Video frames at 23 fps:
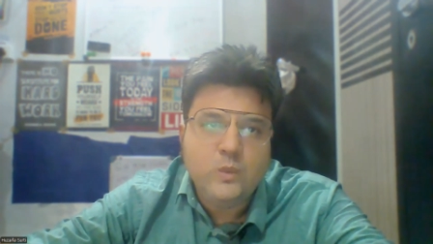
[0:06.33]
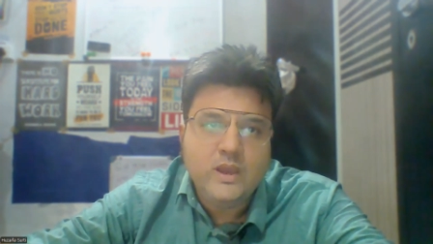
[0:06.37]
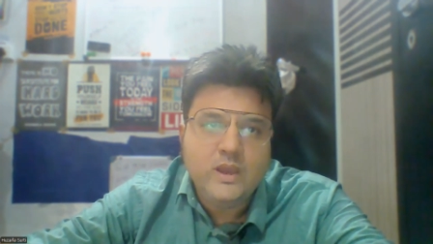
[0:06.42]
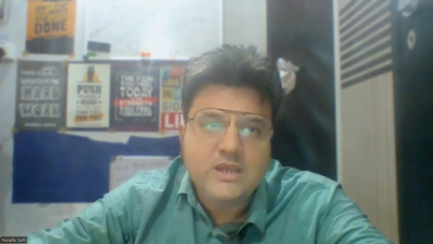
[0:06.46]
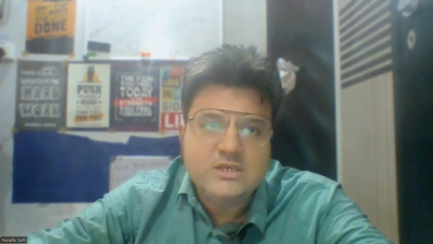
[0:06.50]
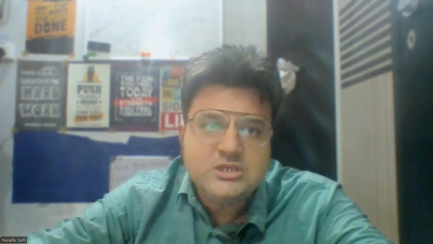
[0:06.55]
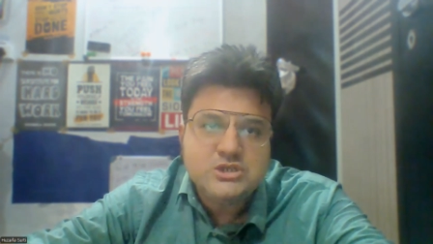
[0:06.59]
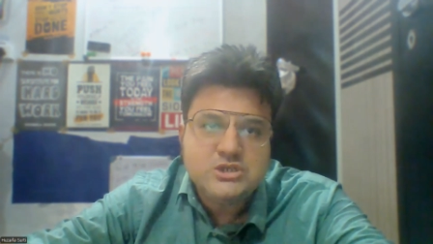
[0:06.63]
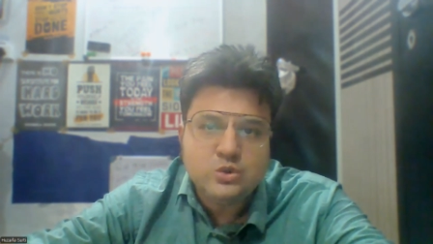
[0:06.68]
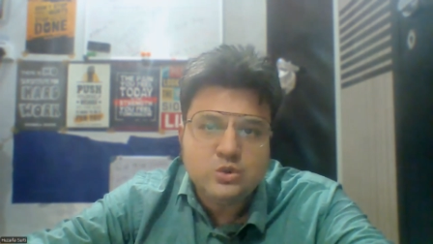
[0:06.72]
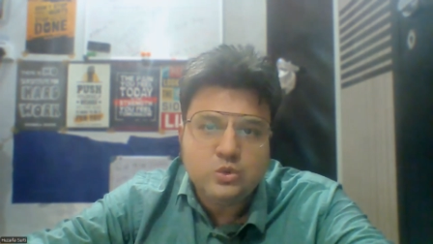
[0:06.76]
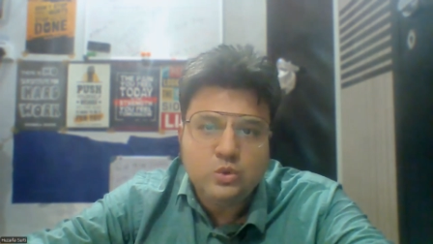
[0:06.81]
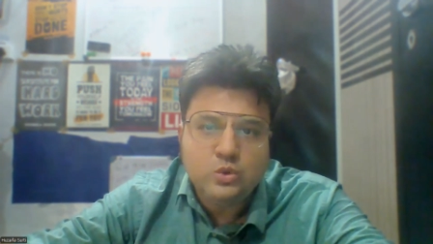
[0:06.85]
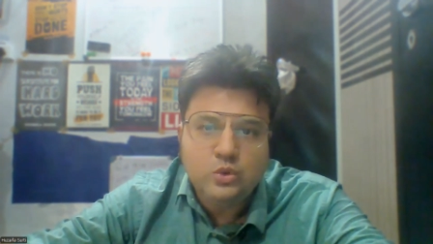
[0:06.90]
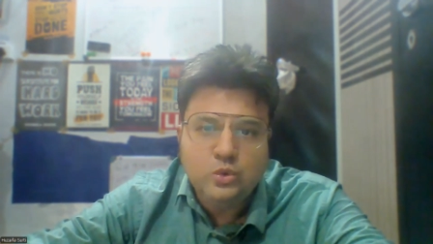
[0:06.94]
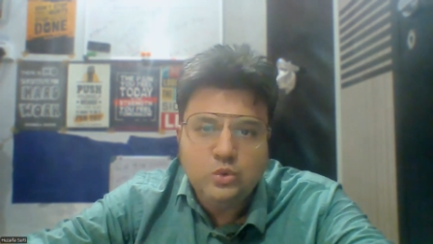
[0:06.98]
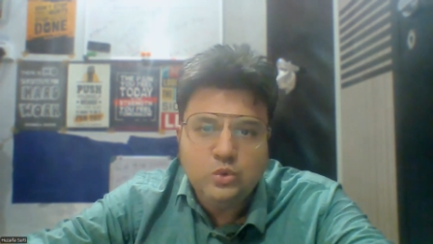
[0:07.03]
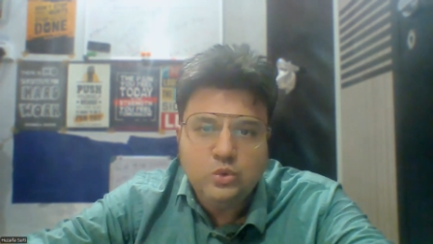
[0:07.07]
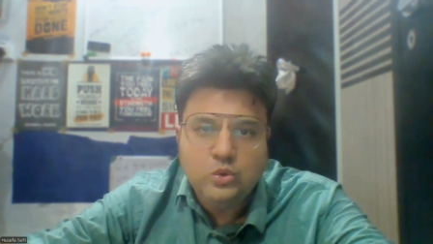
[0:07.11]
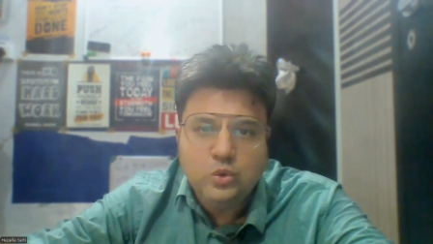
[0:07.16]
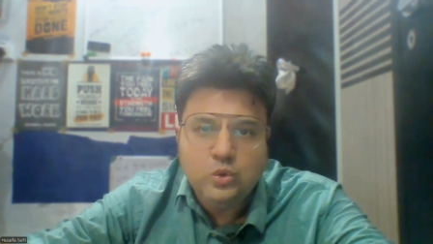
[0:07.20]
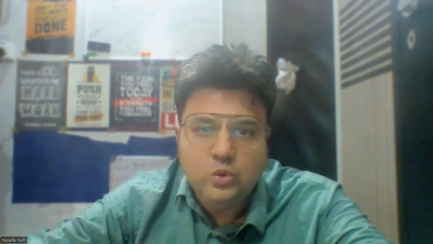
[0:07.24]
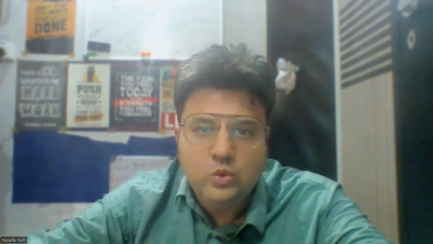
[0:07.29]
ways
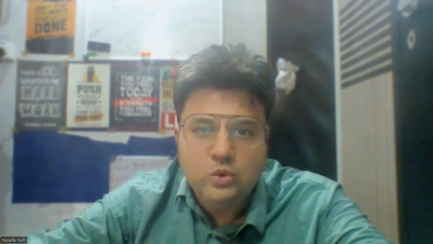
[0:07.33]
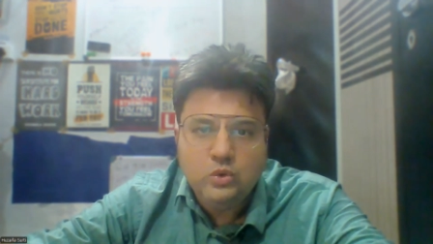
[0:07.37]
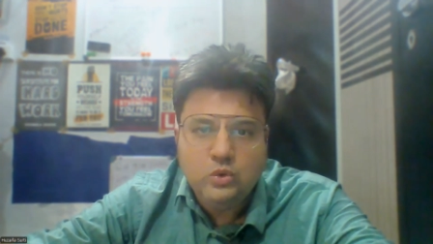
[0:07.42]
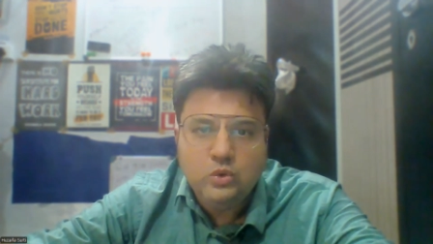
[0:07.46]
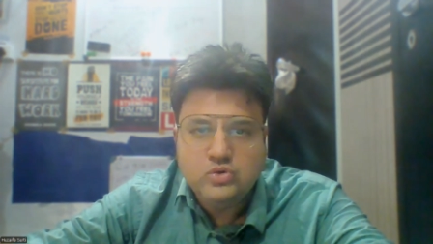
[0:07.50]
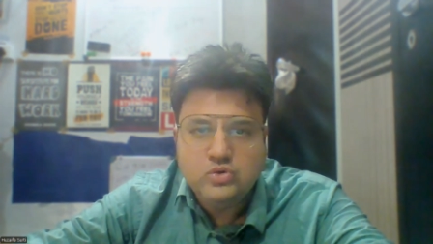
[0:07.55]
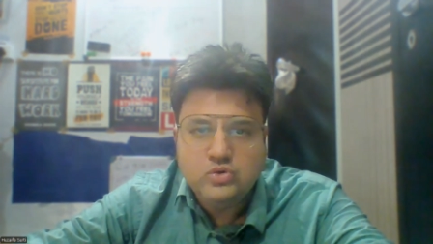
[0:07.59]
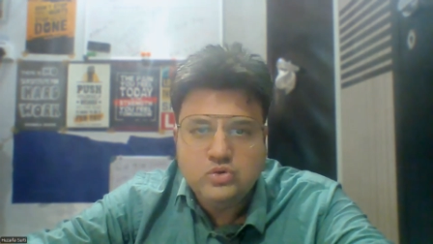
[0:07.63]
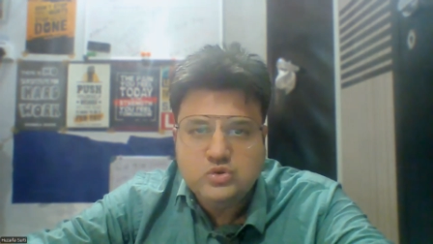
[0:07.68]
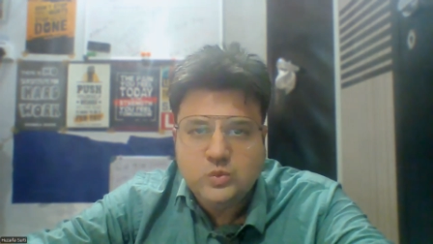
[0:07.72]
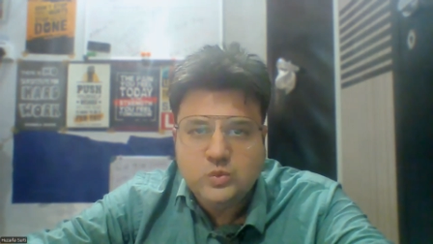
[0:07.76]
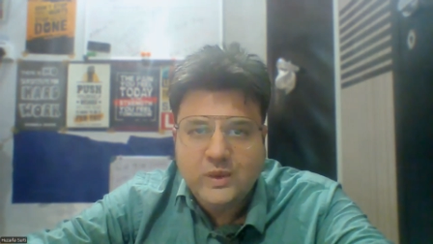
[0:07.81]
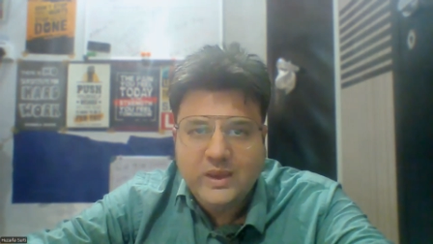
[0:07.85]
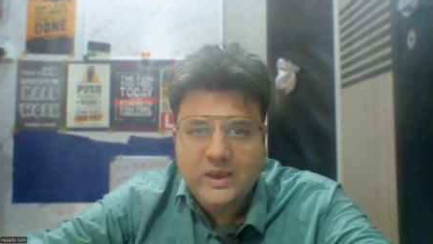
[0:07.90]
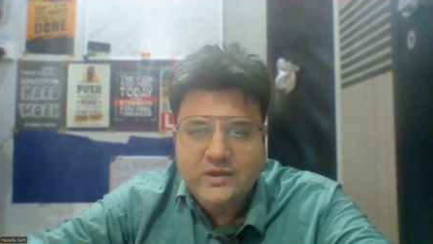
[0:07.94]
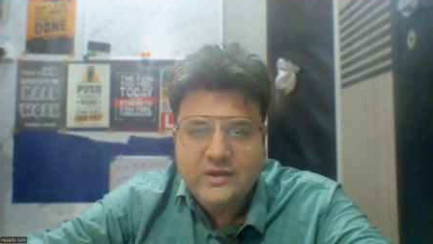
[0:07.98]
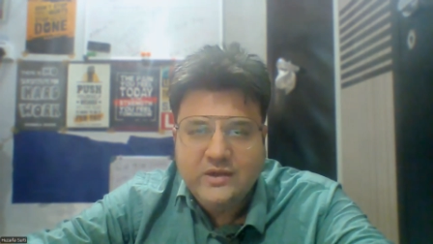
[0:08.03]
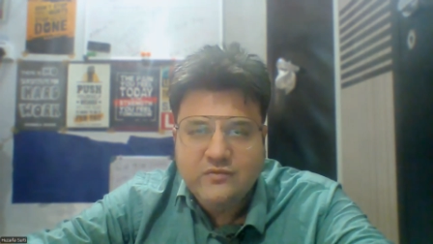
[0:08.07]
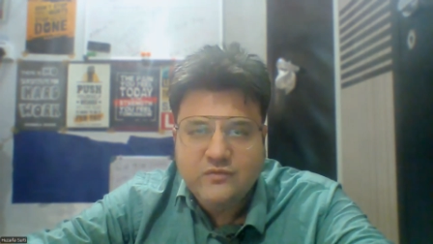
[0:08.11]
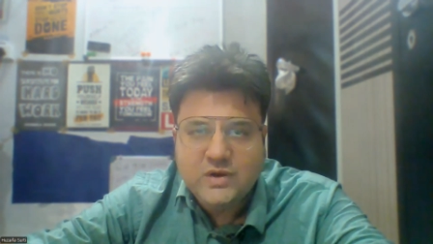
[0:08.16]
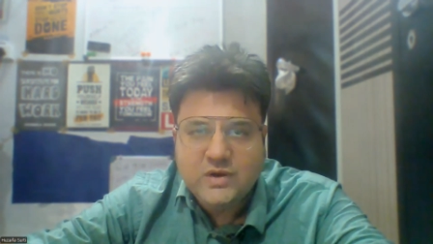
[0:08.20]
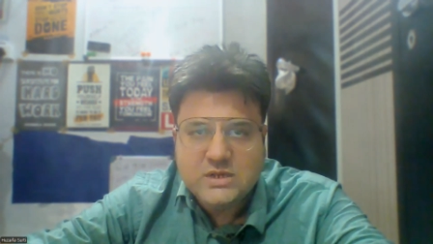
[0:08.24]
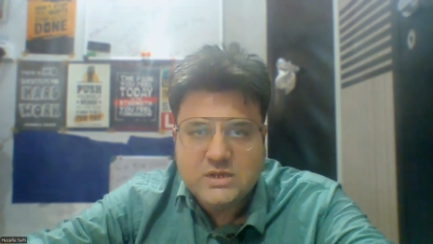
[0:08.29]
to lose
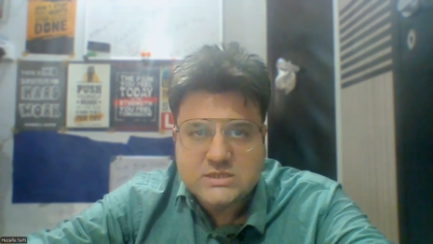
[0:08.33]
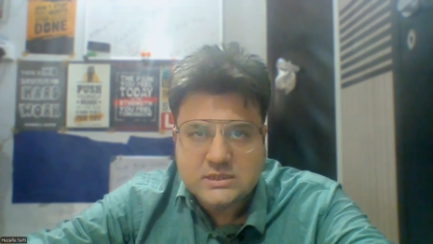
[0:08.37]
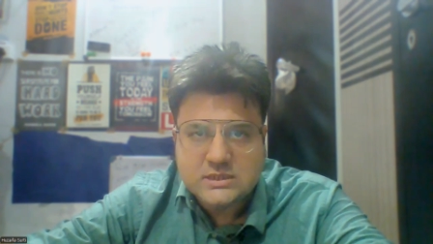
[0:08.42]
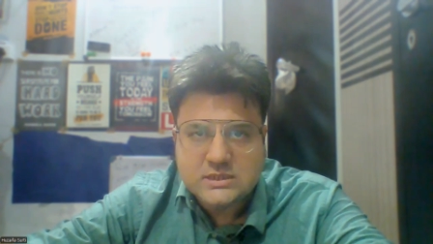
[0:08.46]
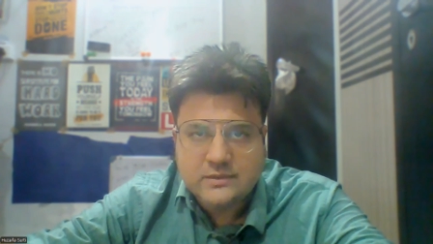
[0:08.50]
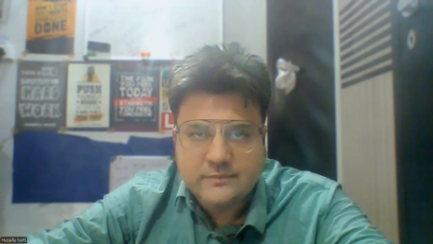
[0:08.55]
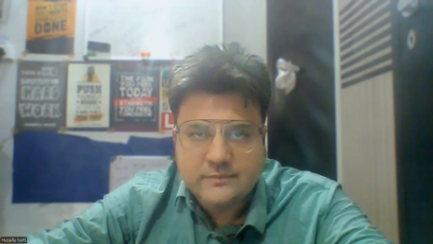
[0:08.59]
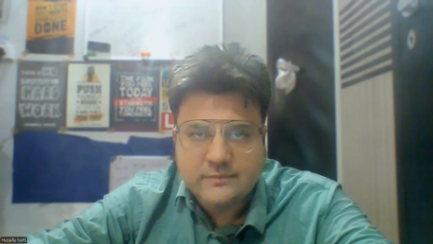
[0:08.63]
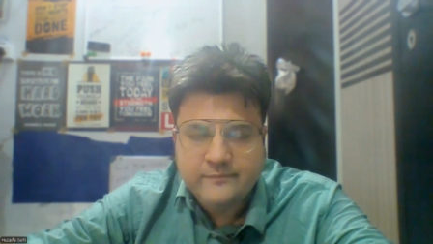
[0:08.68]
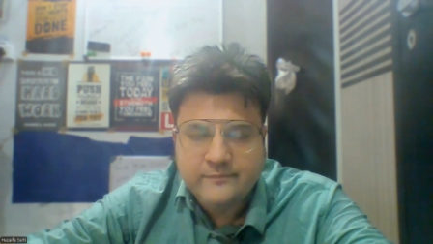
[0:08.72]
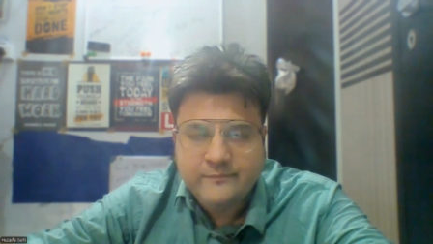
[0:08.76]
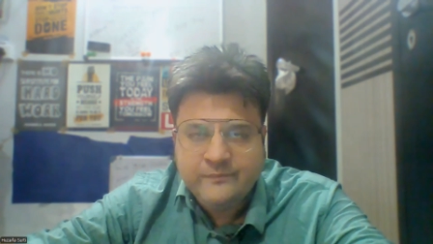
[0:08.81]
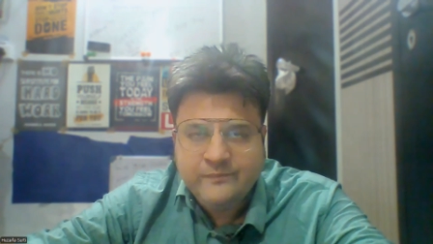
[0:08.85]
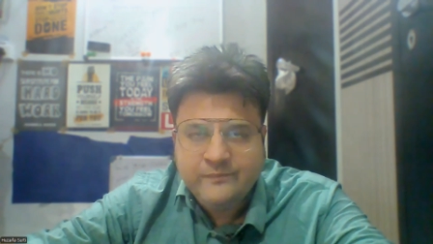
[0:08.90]
weight faster.